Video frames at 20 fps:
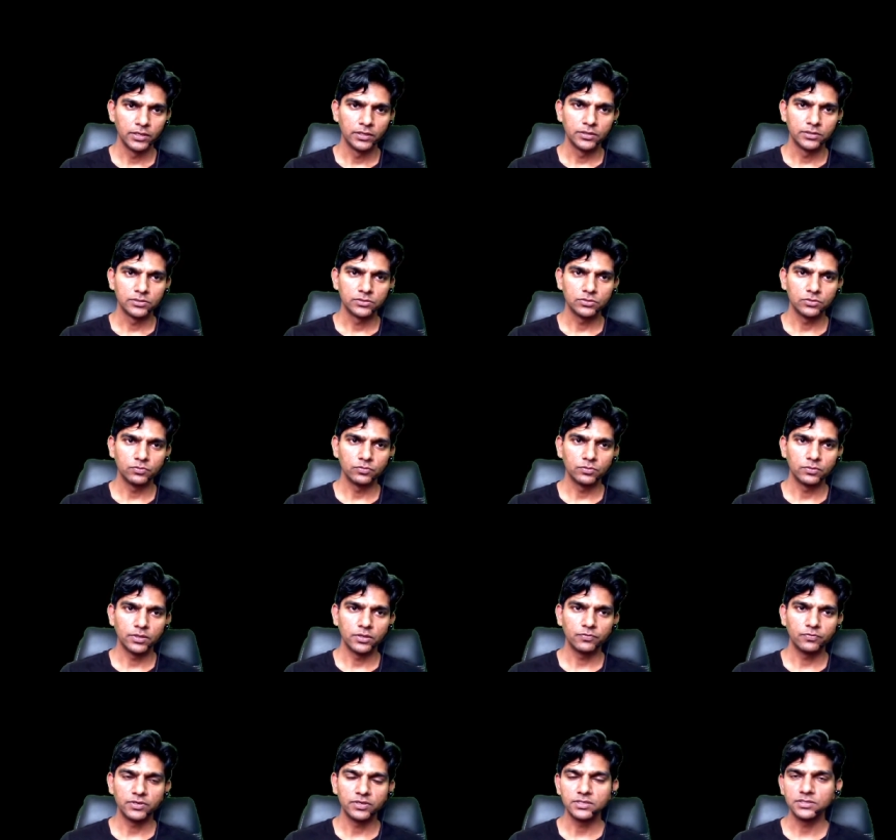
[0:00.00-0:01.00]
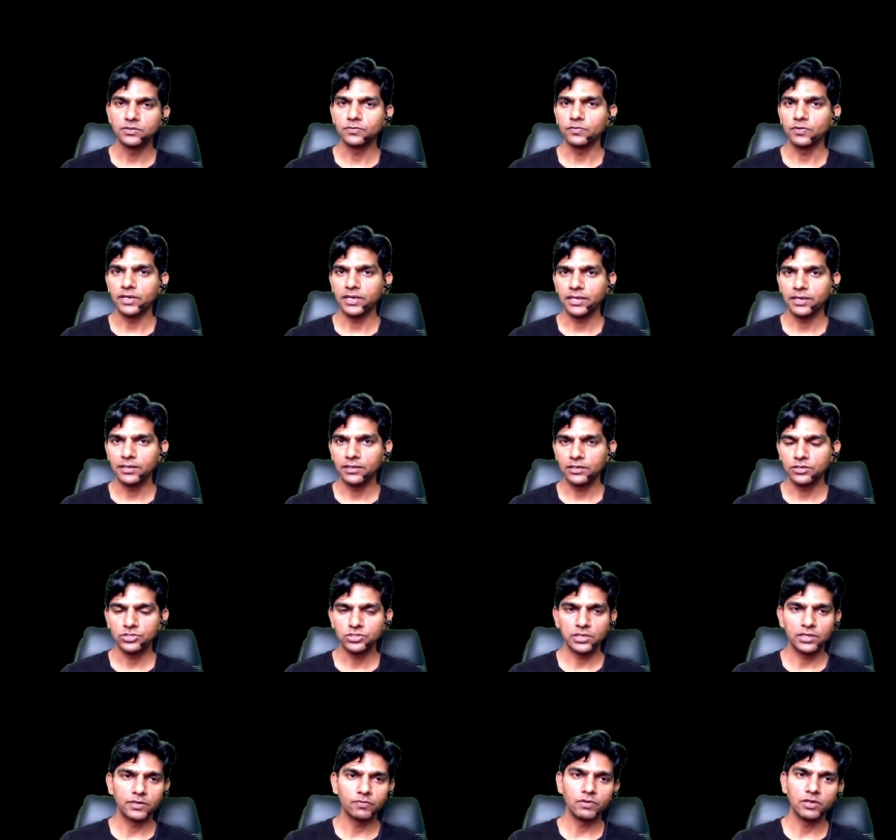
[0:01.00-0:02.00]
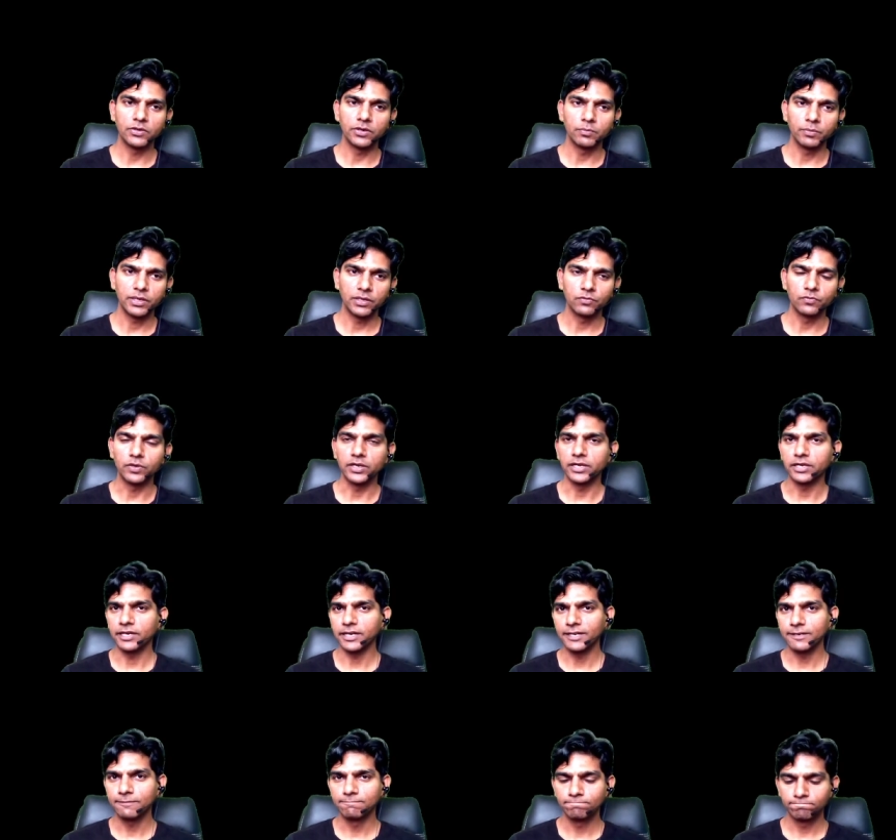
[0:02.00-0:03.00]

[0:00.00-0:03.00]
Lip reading: So if it is Y initially, it will remain Y, right?